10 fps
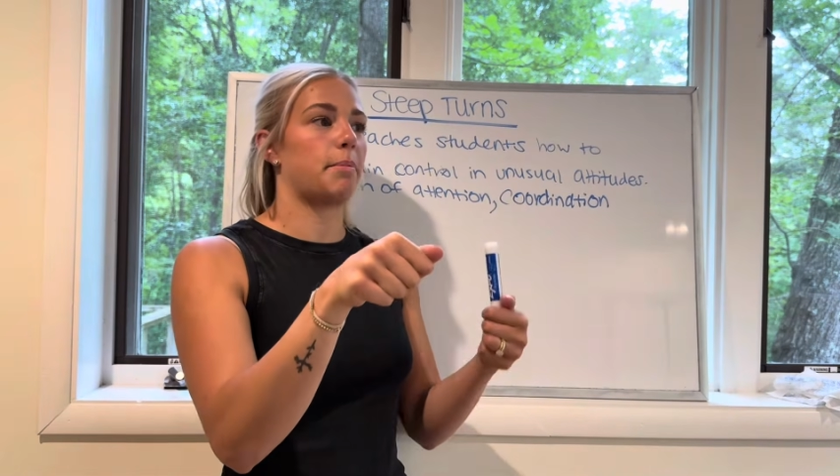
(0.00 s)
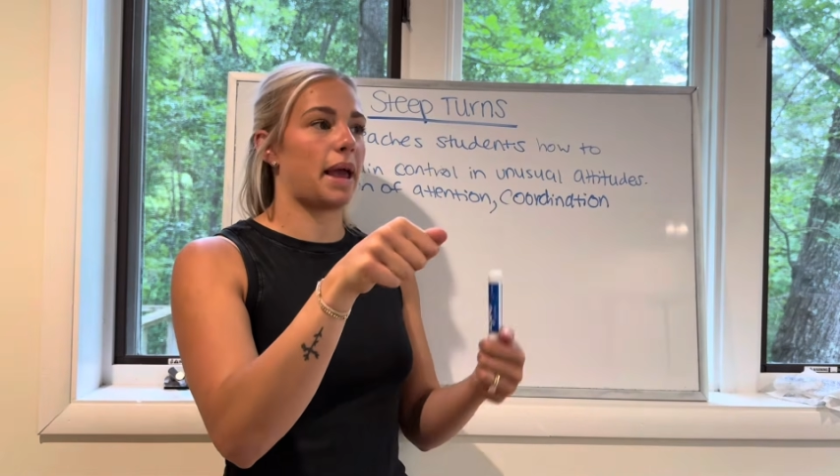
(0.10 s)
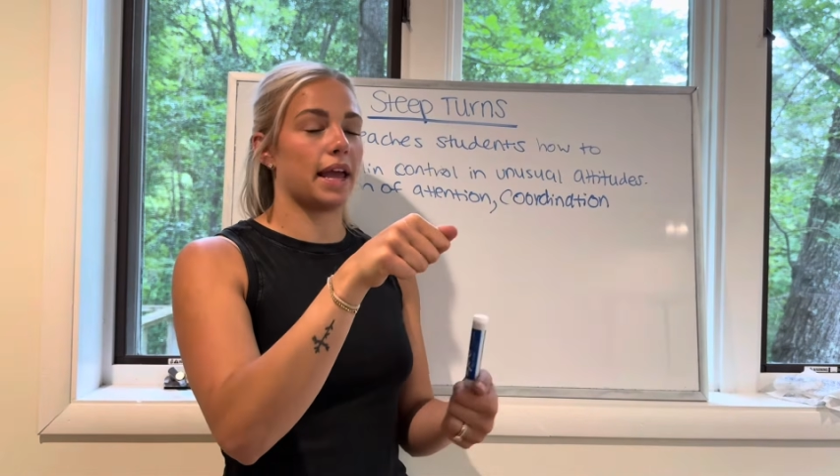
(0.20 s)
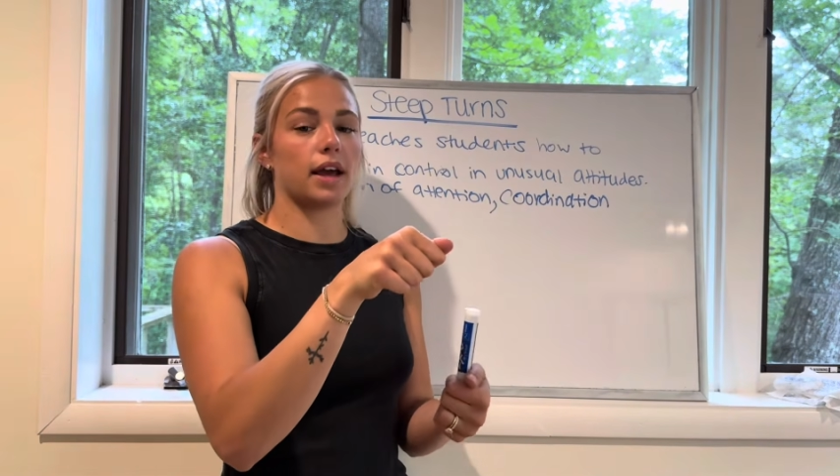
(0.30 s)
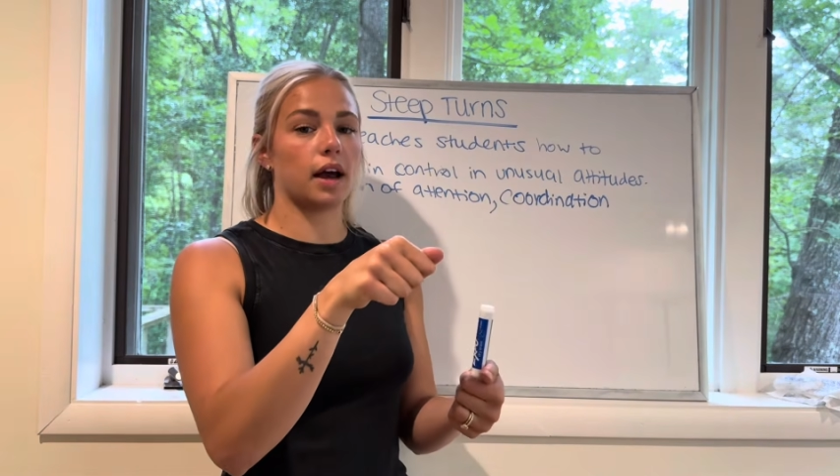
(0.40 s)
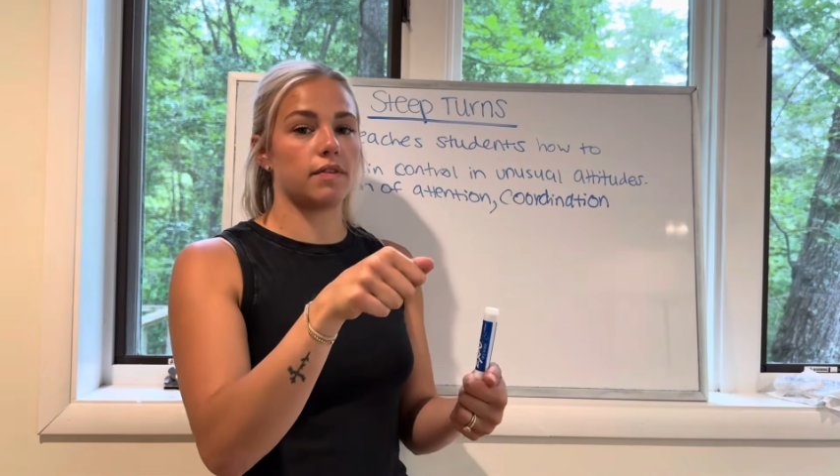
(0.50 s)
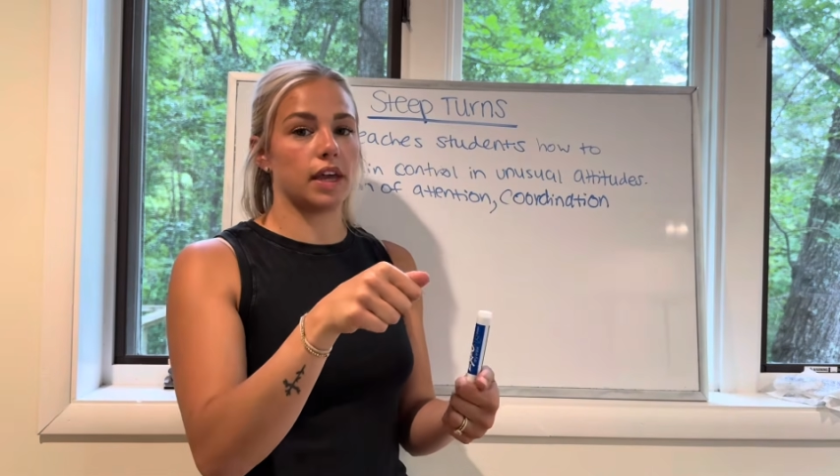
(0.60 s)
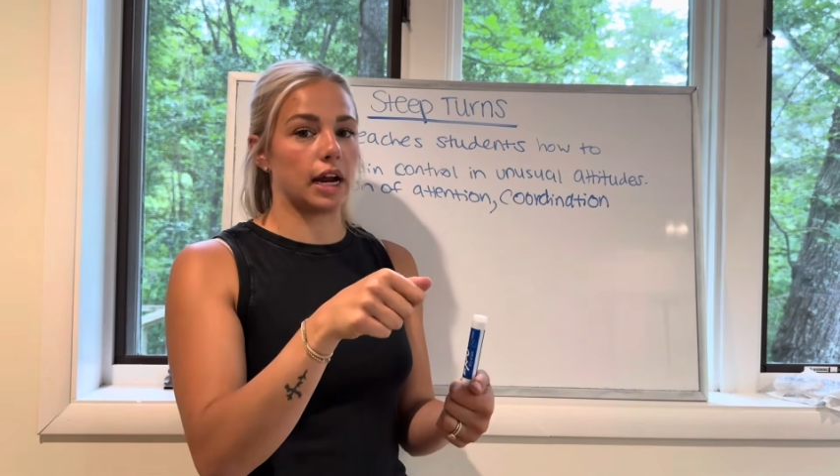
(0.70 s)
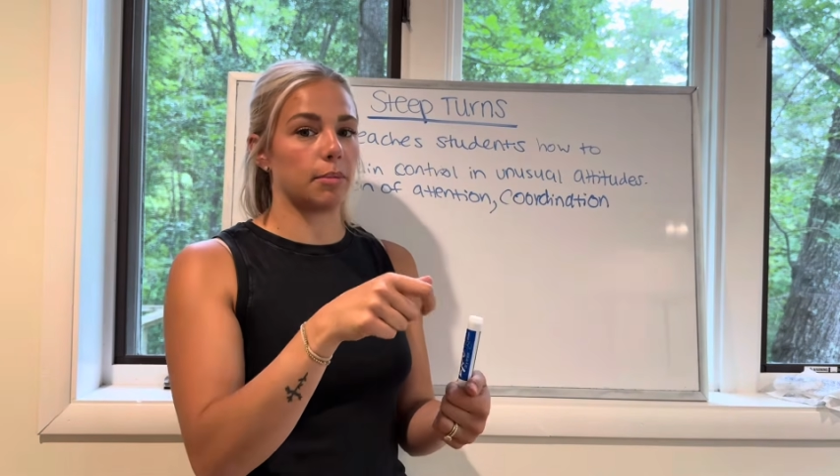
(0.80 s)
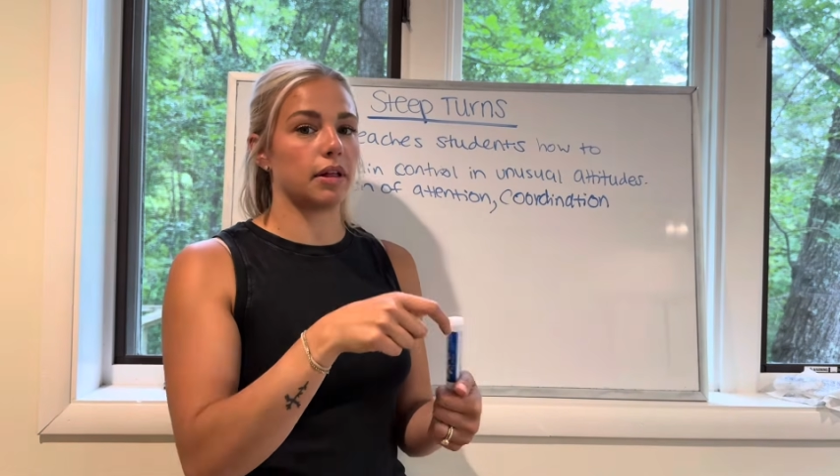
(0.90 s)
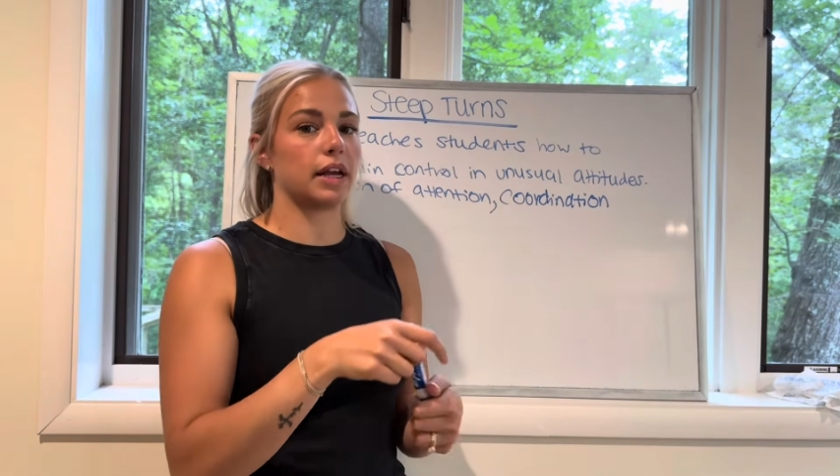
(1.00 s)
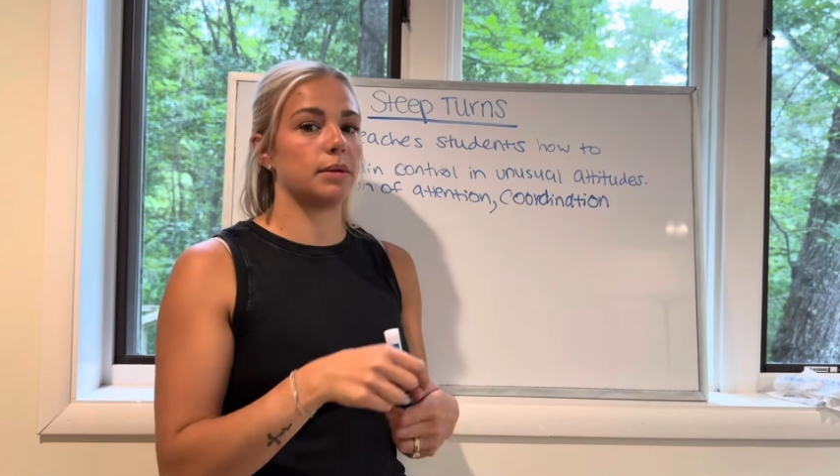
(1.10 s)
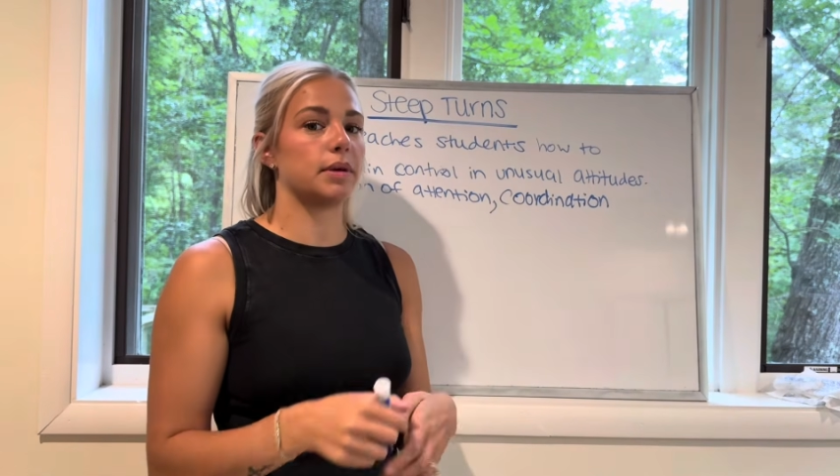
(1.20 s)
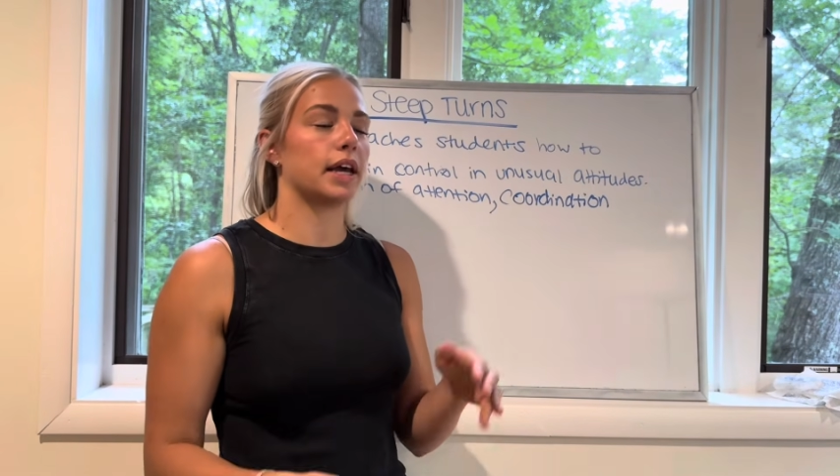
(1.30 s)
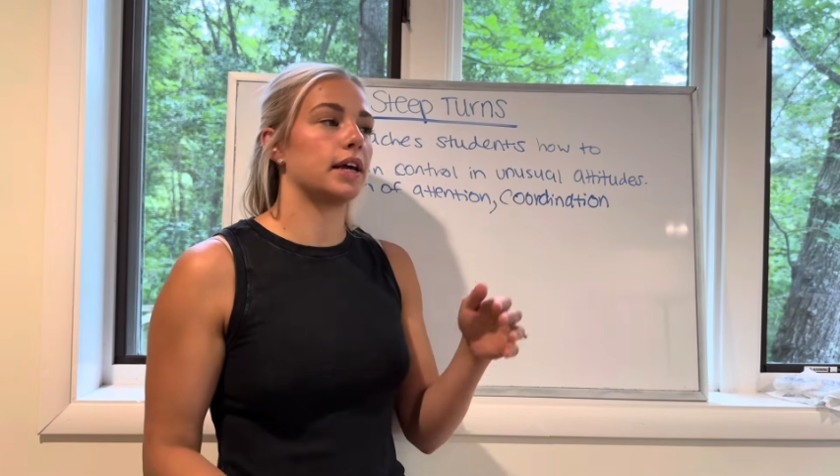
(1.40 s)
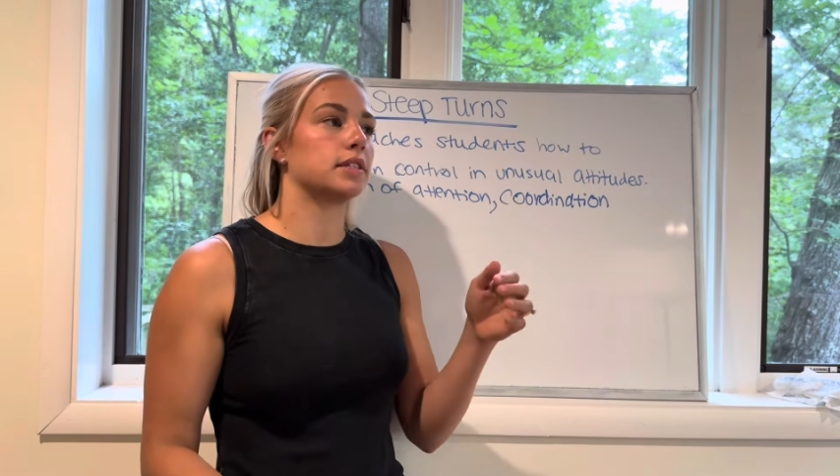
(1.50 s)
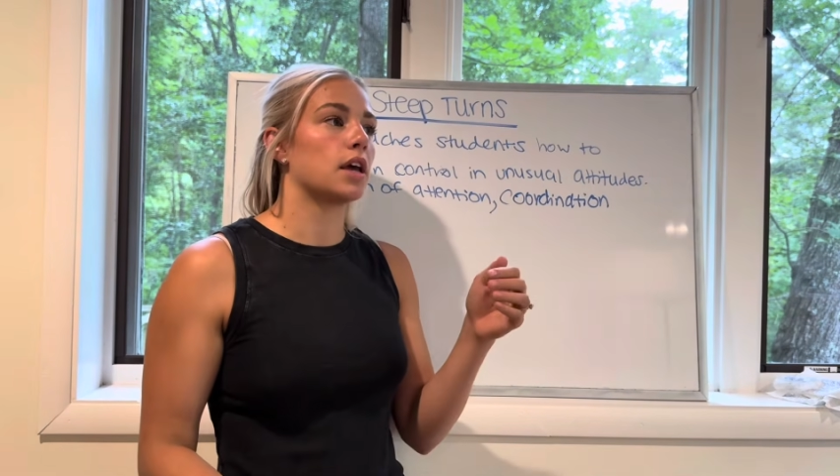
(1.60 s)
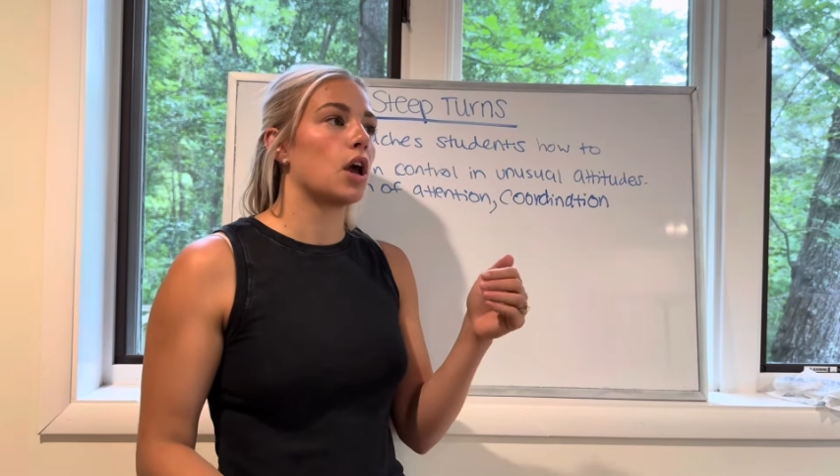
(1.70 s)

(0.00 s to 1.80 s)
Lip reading: bank of the airplane because